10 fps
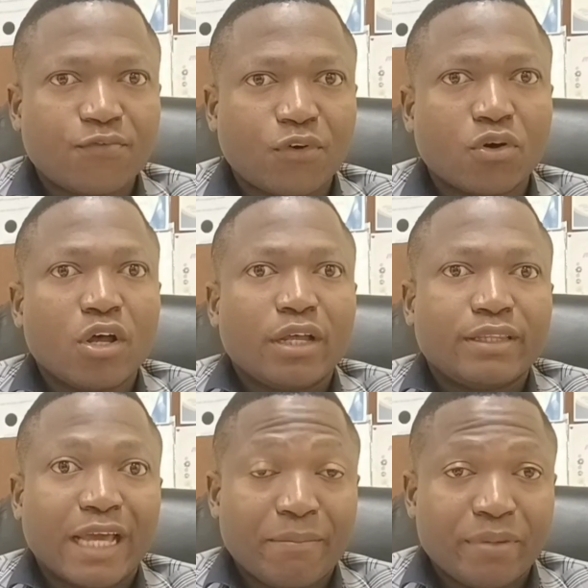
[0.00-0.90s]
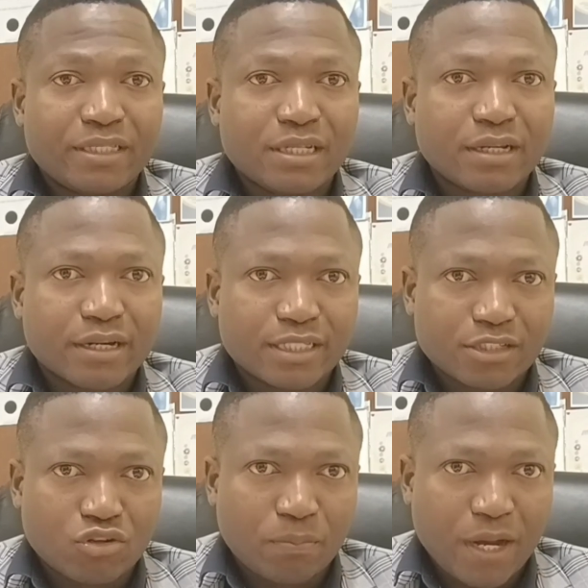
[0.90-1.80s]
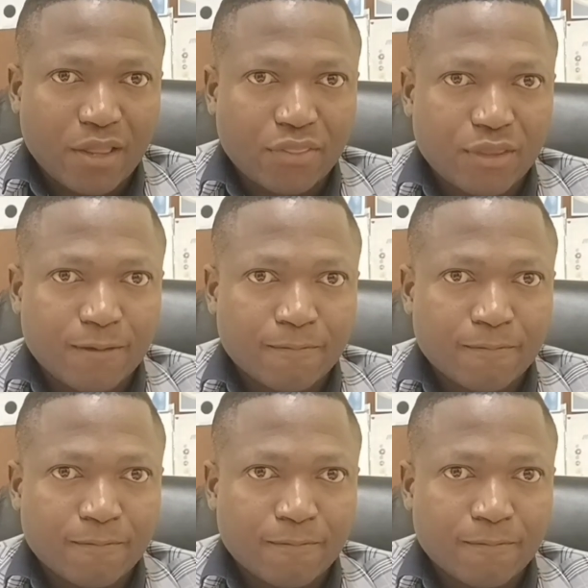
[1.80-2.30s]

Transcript: for diabetic retinopathy.